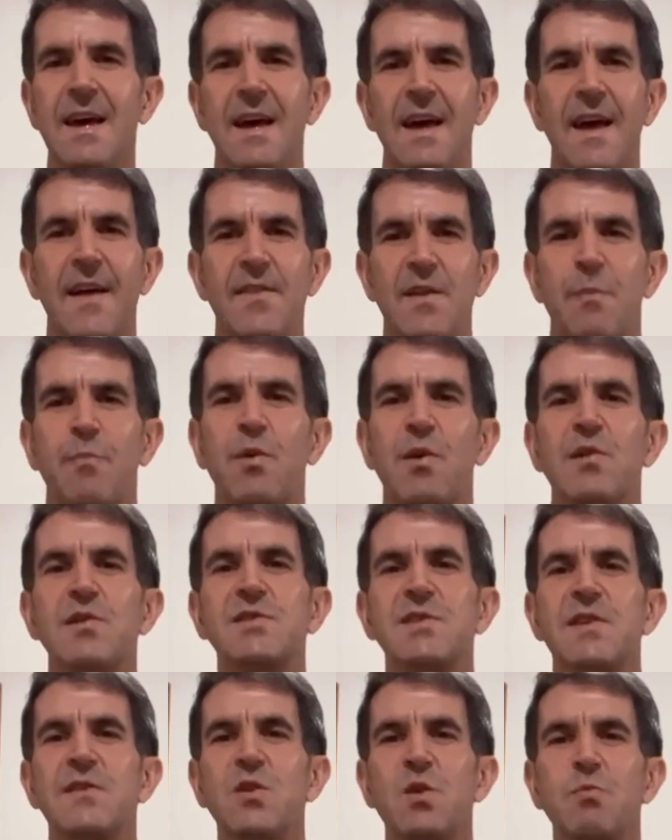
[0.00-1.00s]
and the
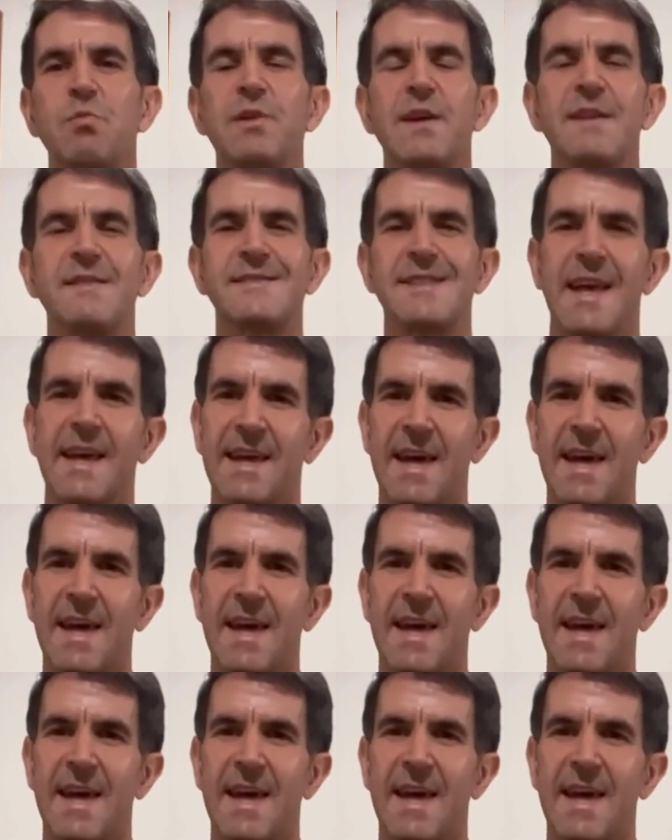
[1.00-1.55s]
person who believes they